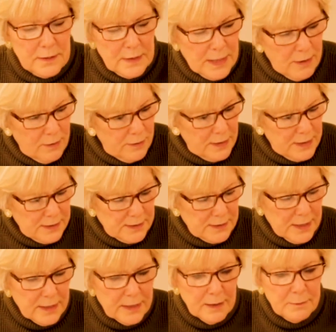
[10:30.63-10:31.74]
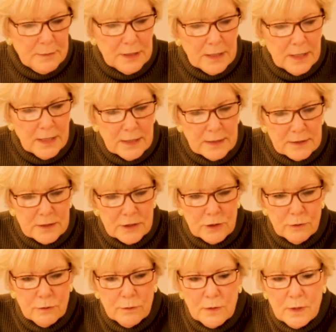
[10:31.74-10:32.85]
Now on this side, I'm going
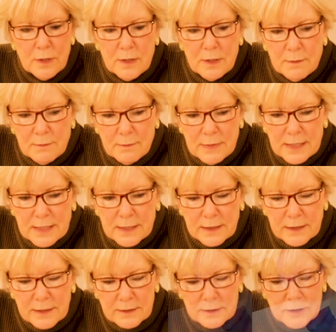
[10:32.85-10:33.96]
to make it a little